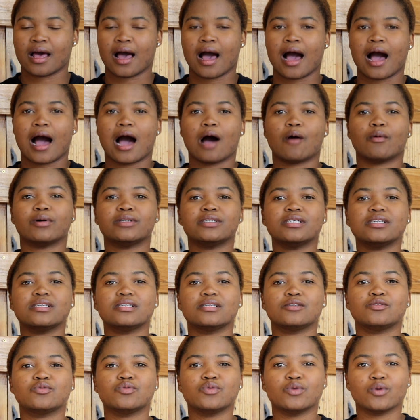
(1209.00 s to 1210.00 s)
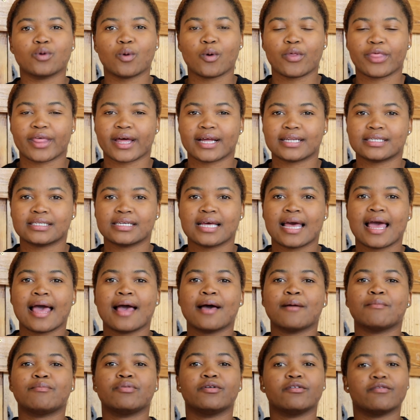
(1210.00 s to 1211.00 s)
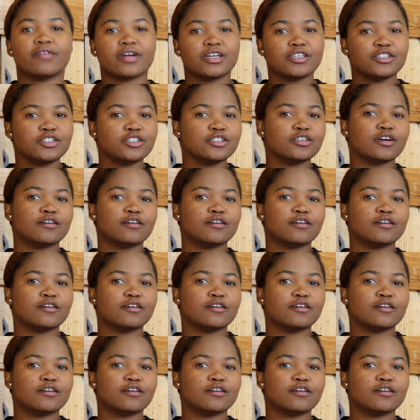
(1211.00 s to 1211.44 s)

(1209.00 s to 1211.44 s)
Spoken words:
I want us to know that prevention